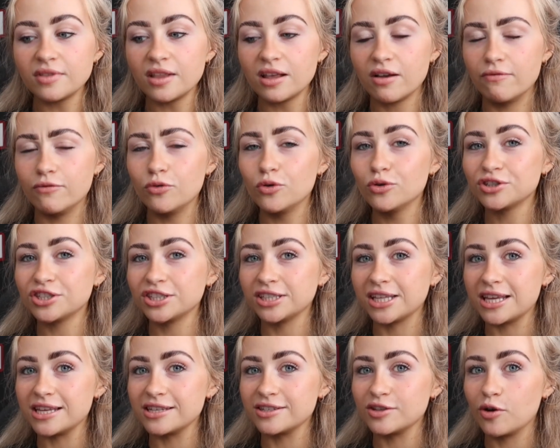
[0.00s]
Unfortunately,
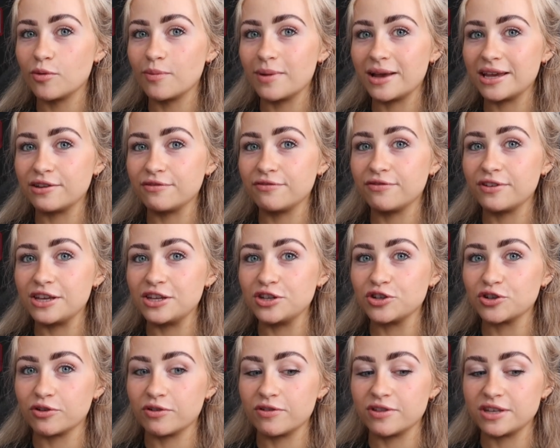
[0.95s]
he's not made a
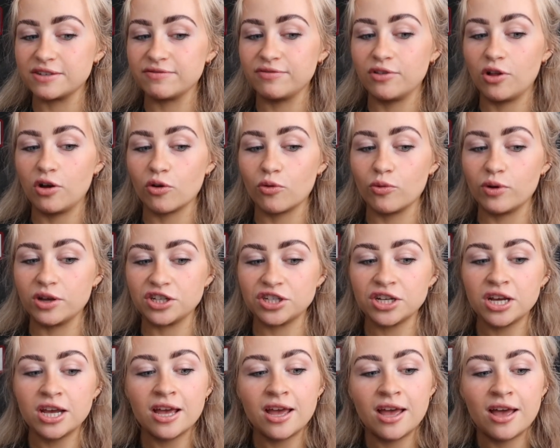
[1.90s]
feature in this vlog, which
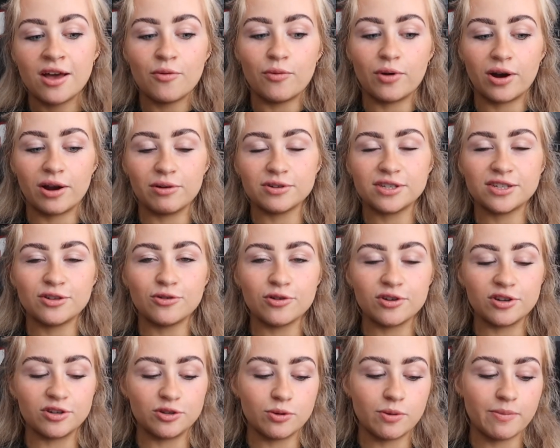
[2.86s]
when I was
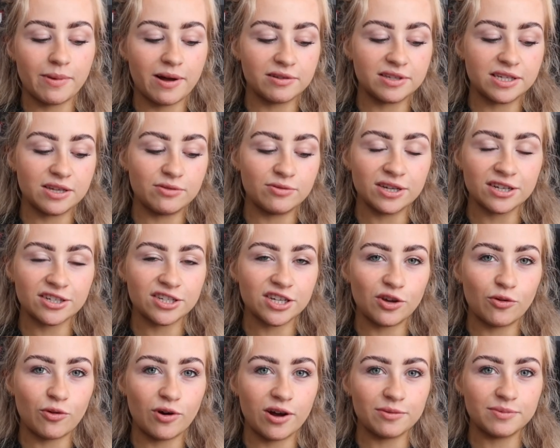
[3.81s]
talking to him about it, he was actually
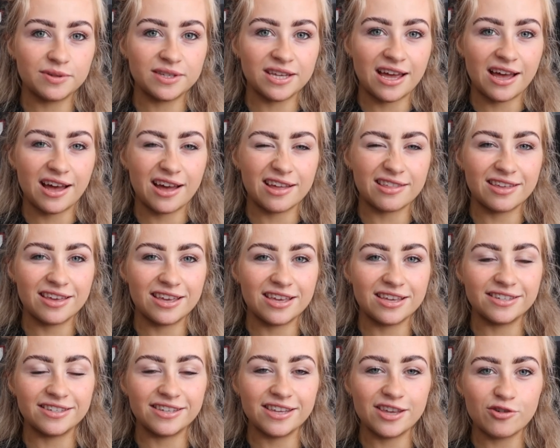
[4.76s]
quite upset. I think
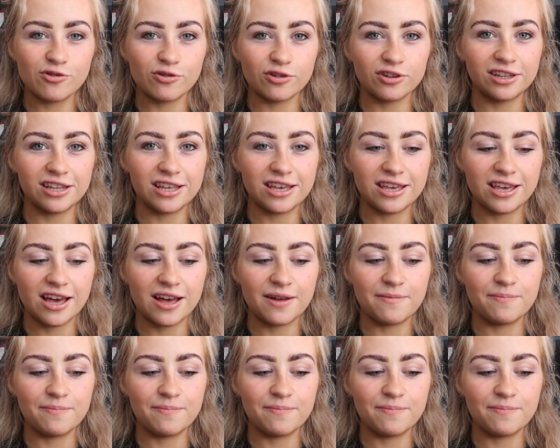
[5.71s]
he secretly